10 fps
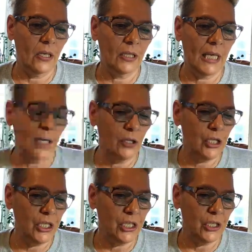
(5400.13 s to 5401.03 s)
on how
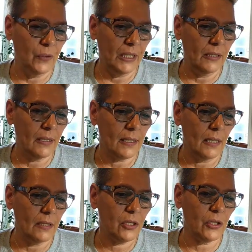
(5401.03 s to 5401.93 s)
she's doing and
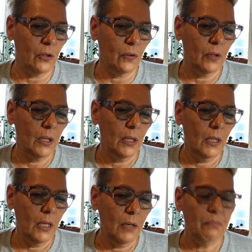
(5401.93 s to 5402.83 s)
such. So
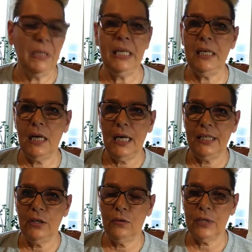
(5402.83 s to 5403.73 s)
me, I
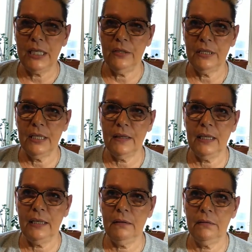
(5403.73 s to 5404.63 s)
don't hear
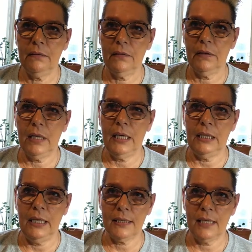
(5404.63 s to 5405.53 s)
nothing
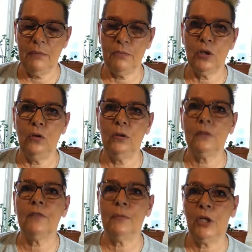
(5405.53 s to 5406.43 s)
unless I am told
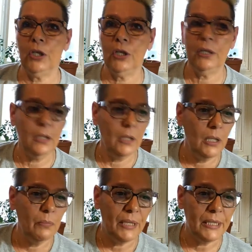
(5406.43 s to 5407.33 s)
from her.
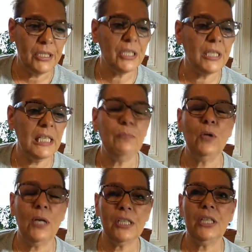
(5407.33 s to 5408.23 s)
But just keep
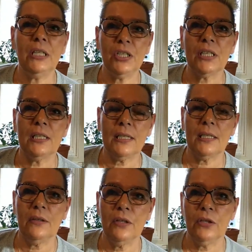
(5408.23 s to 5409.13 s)
watching just a
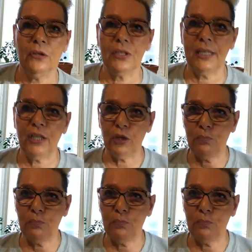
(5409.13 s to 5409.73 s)
Southern Girls, like her